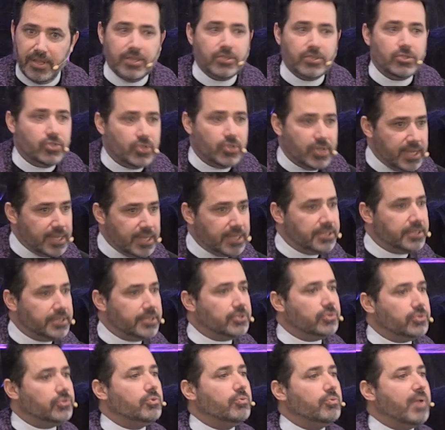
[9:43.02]

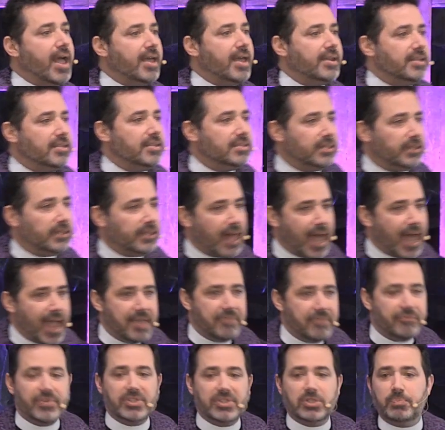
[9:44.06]
Jesus, throughout his
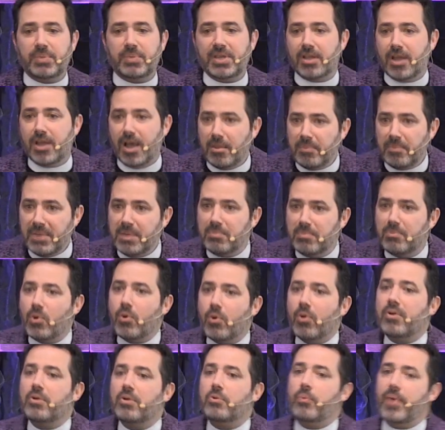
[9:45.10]
life, is becoming
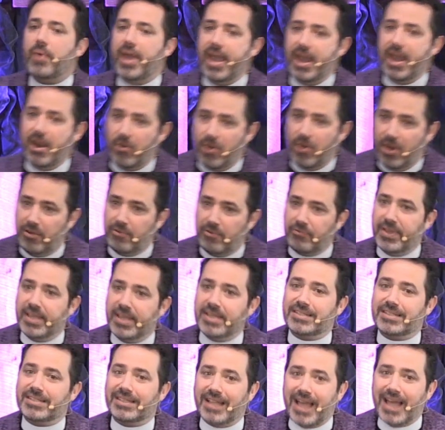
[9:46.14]
more aware of
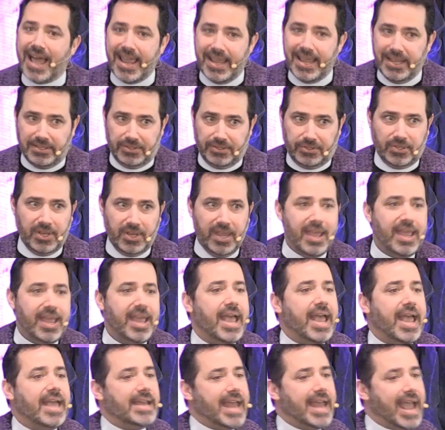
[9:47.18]
his light.
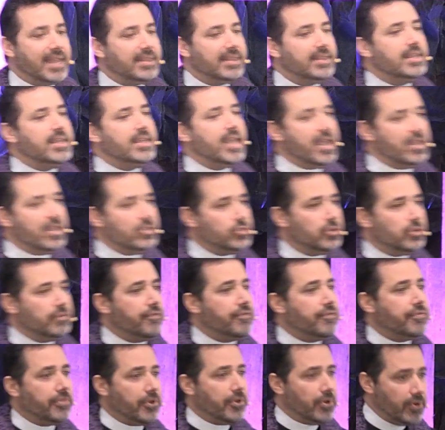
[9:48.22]
And at the age of
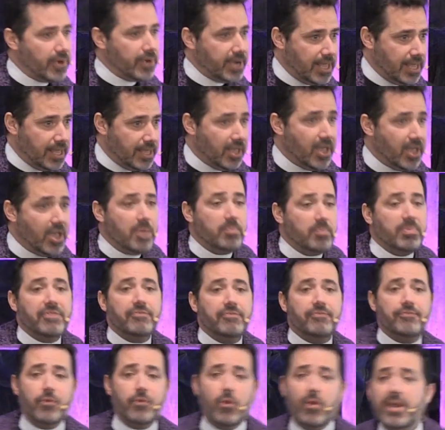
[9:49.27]
30,
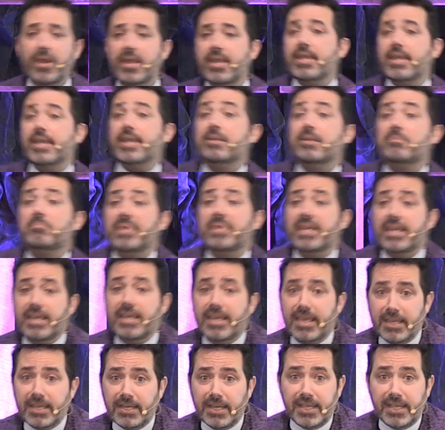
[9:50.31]
before he can
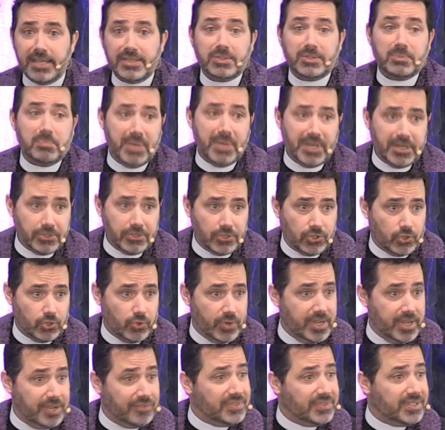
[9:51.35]
begin his
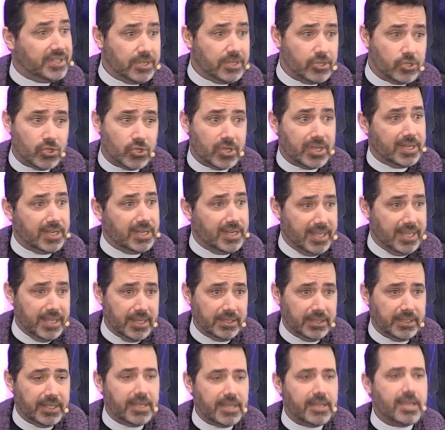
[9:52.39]
ministry of teaching and
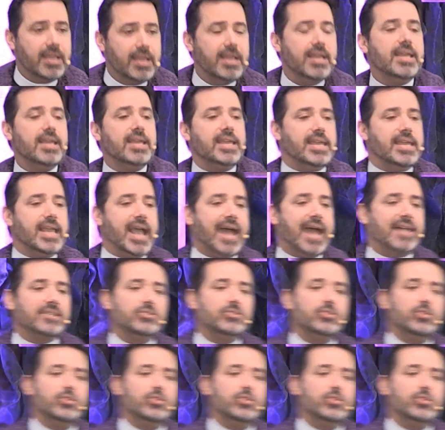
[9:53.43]
healing, he has